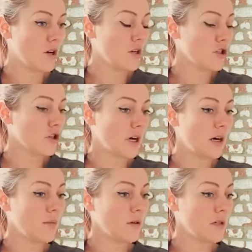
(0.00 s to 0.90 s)
So your
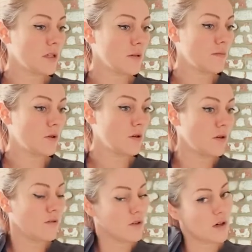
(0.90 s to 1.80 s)
elbow doesn't
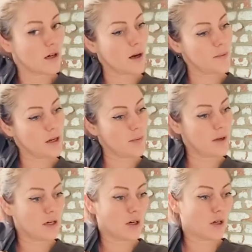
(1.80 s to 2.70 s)
move, you're not coming up
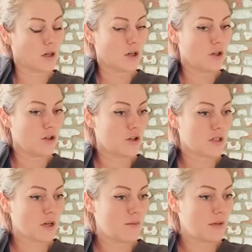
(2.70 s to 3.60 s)
here, you just
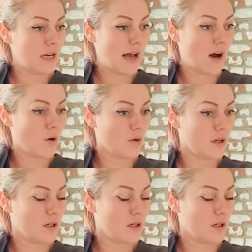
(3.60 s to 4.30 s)
come out,